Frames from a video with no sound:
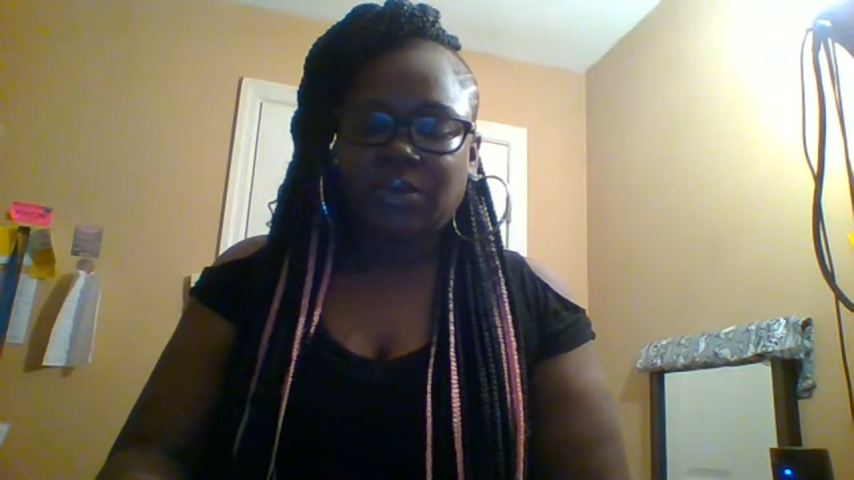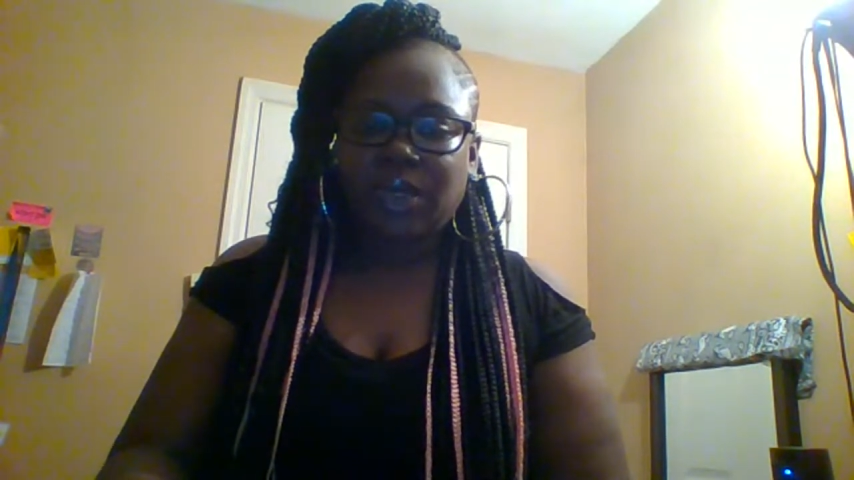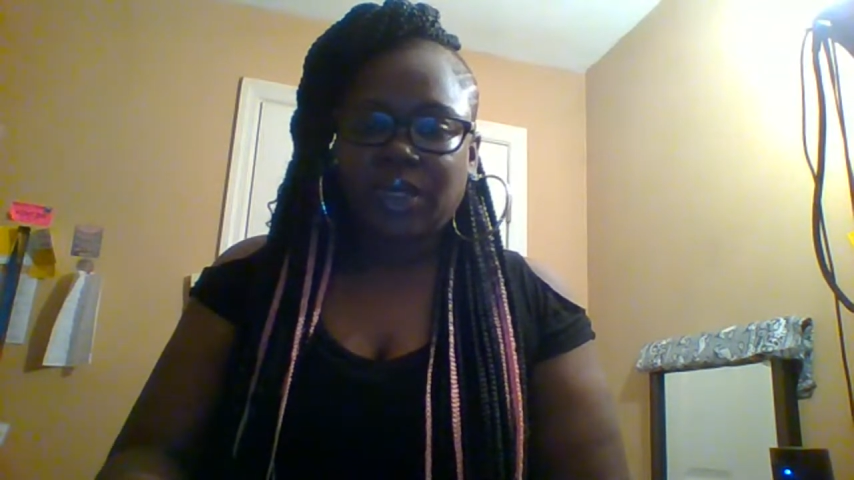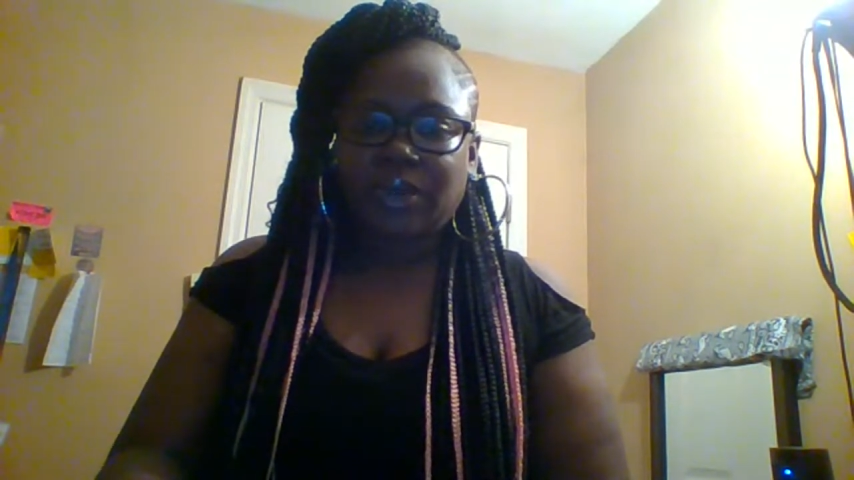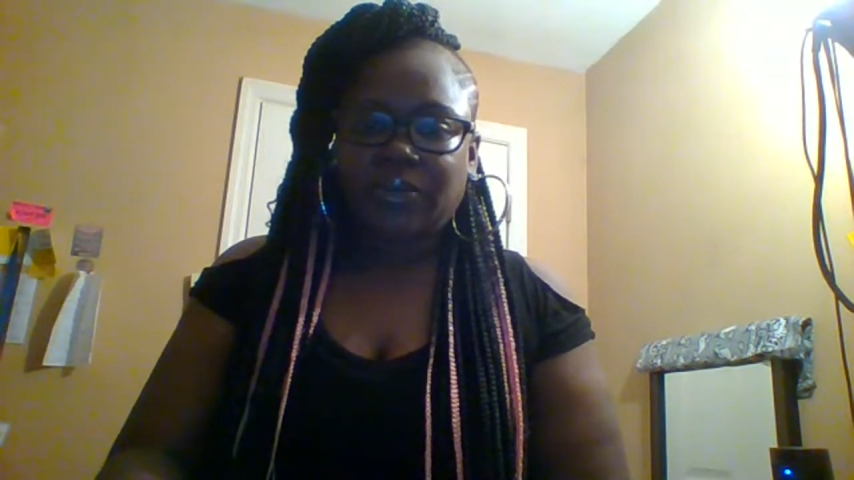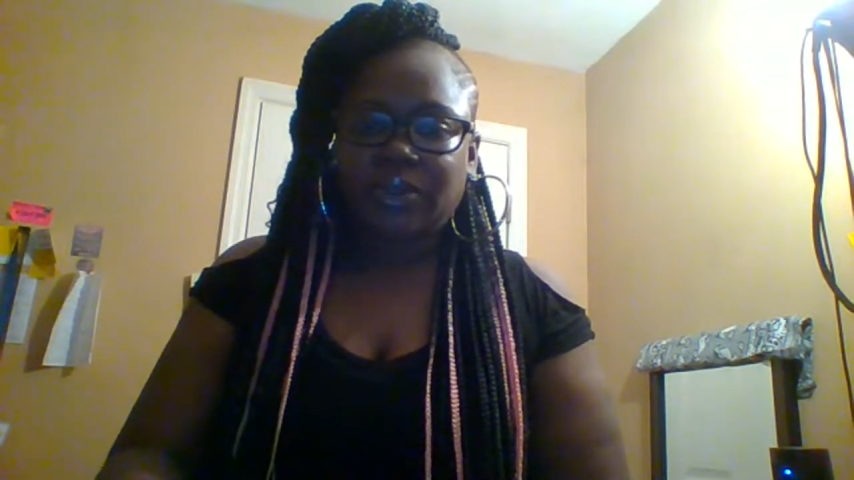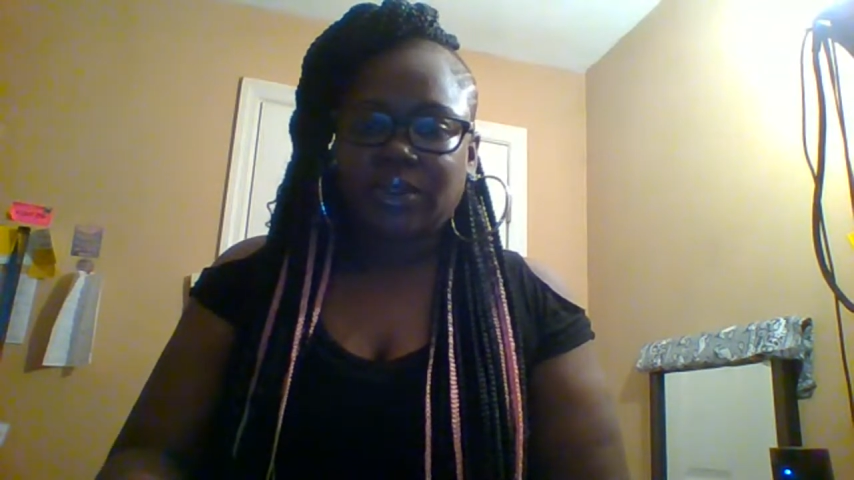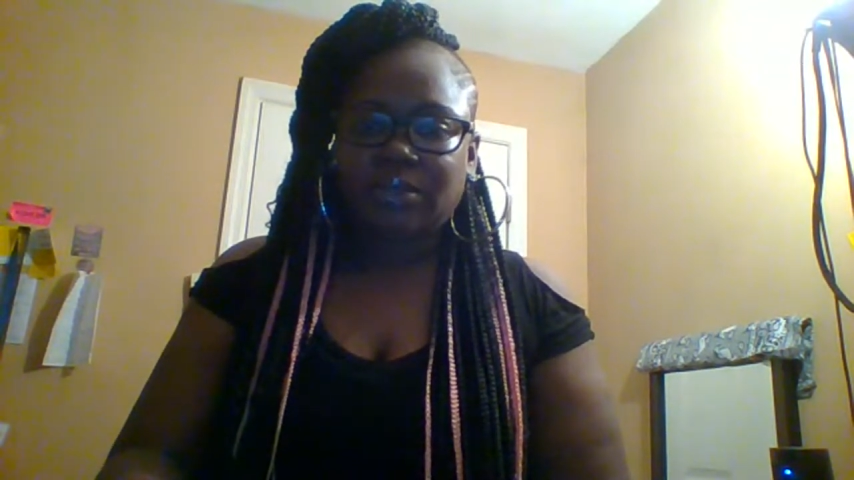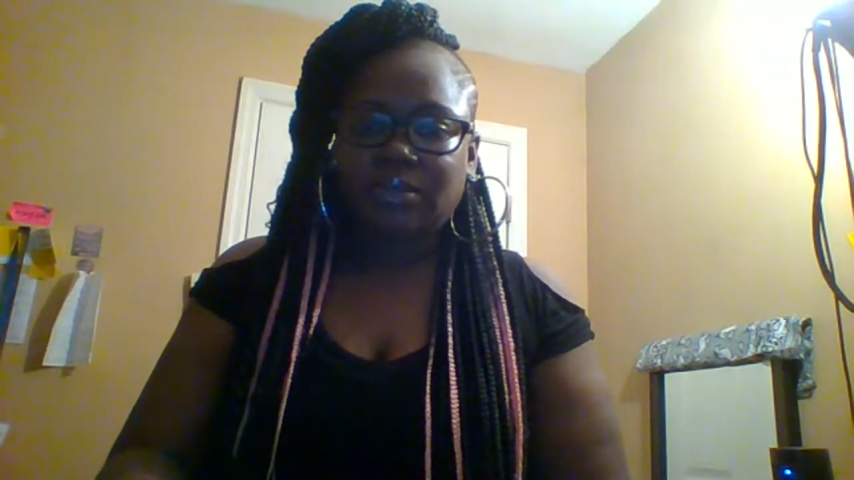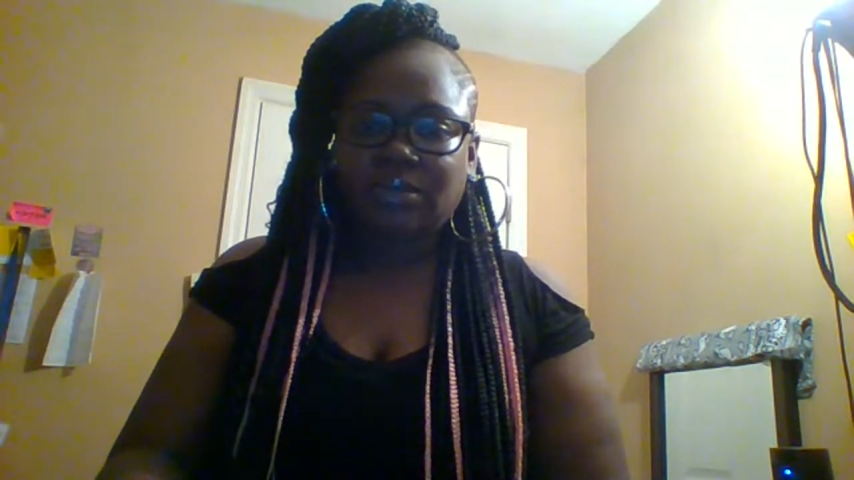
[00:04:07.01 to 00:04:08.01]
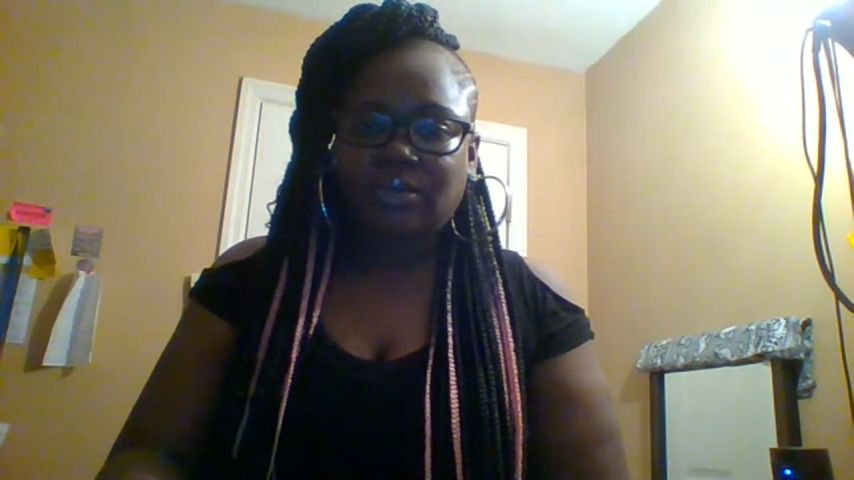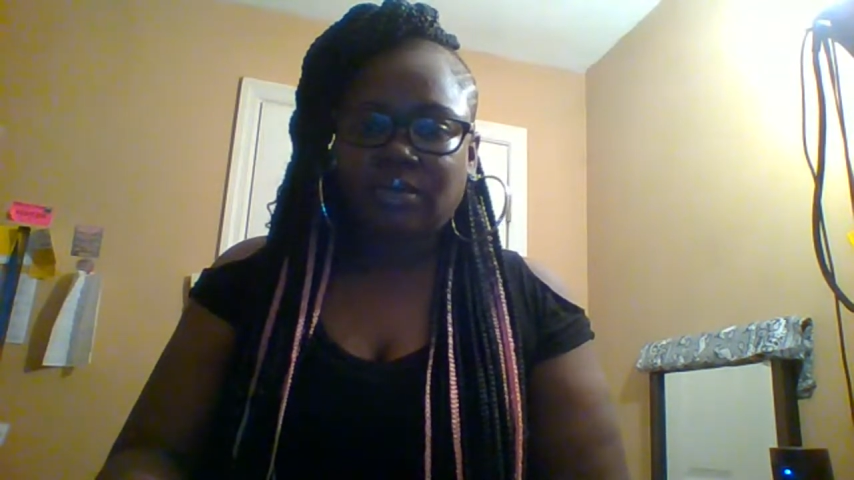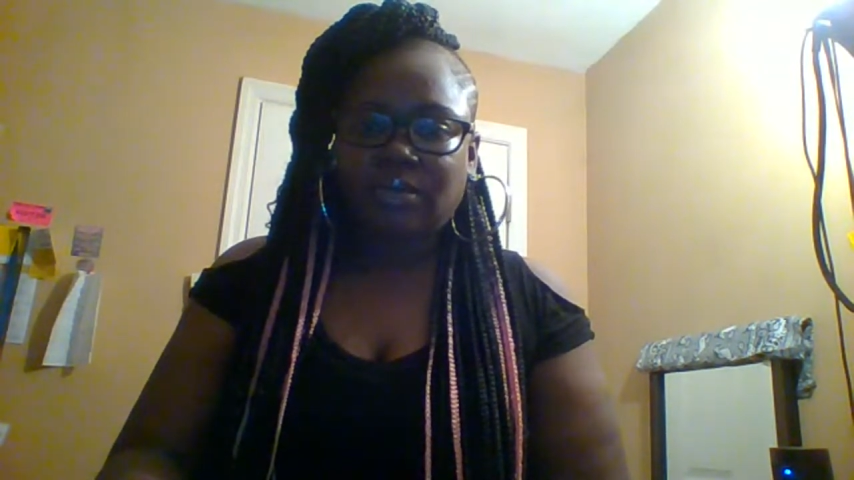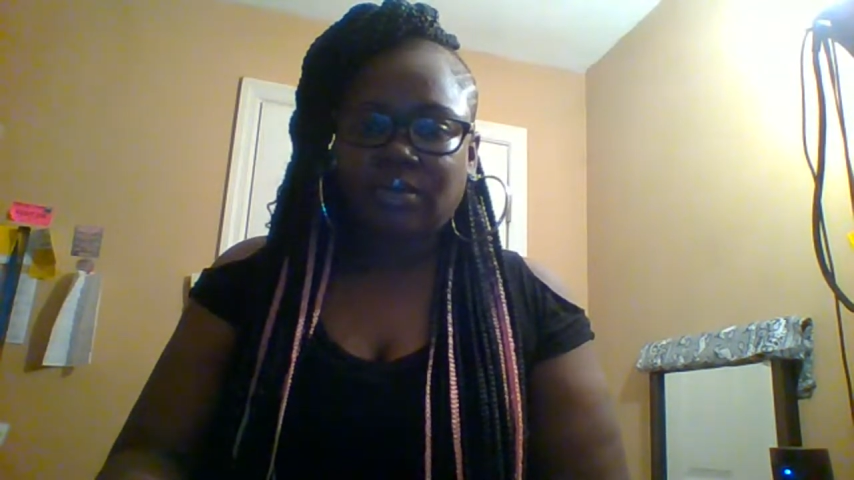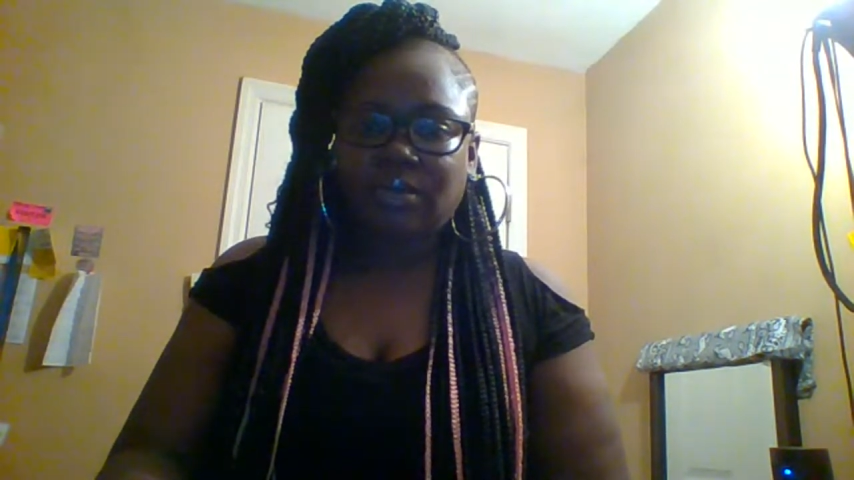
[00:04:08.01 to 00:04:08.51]
whatever,
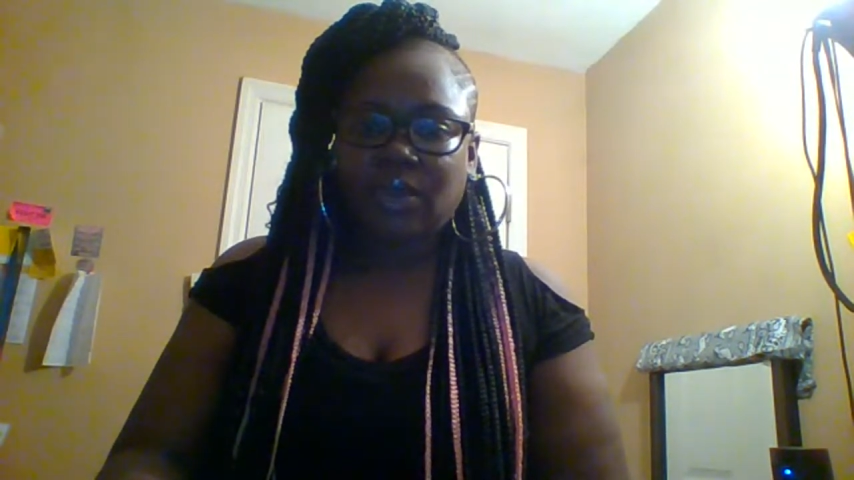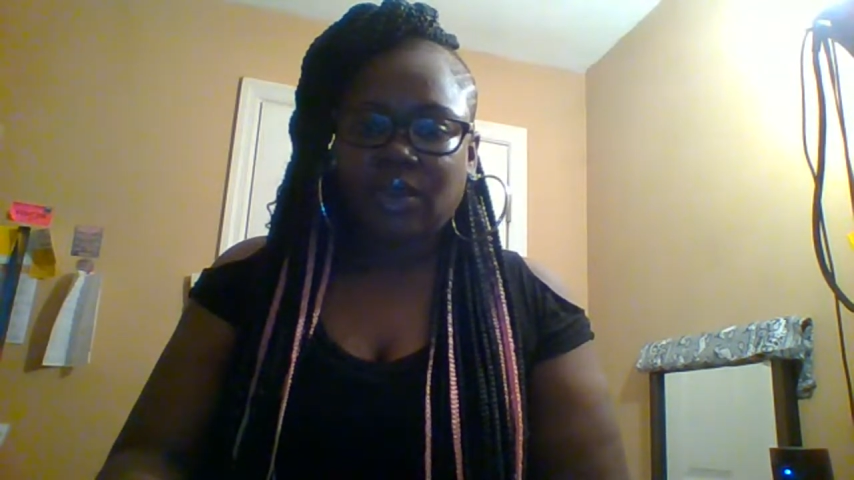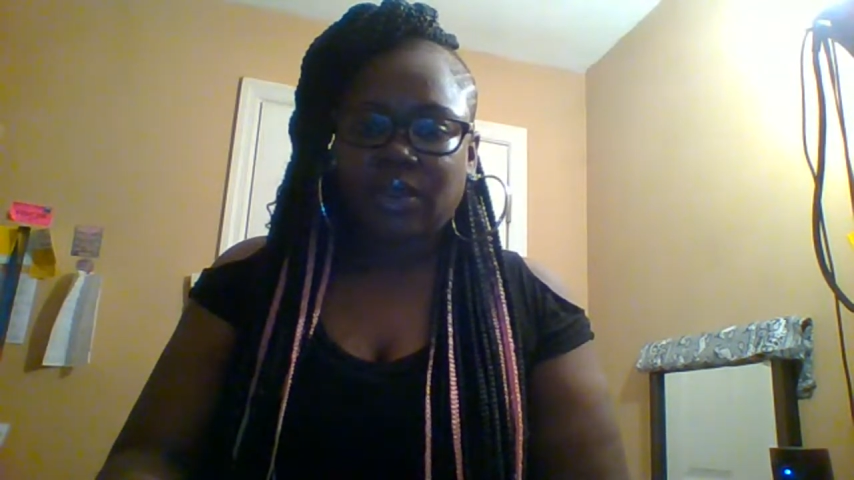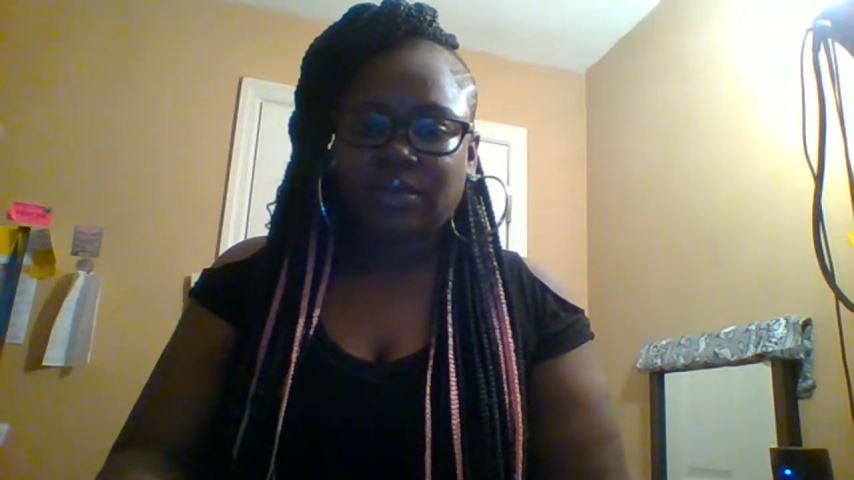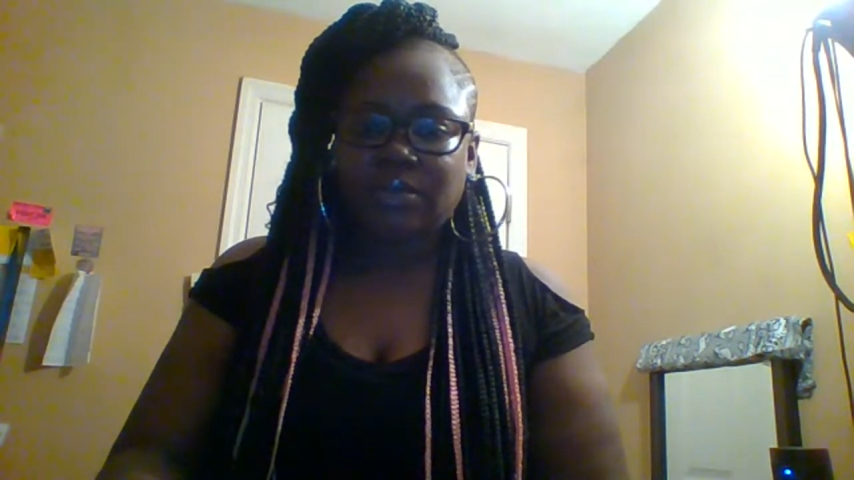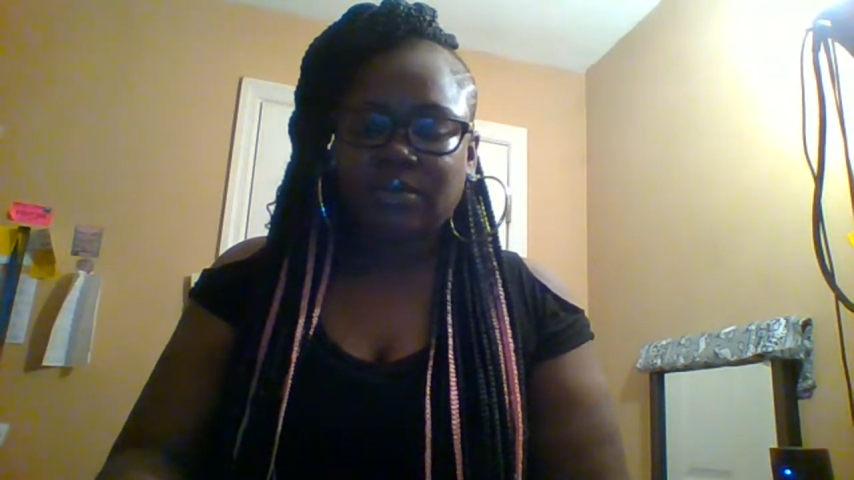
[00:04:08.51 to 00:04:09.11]
you know.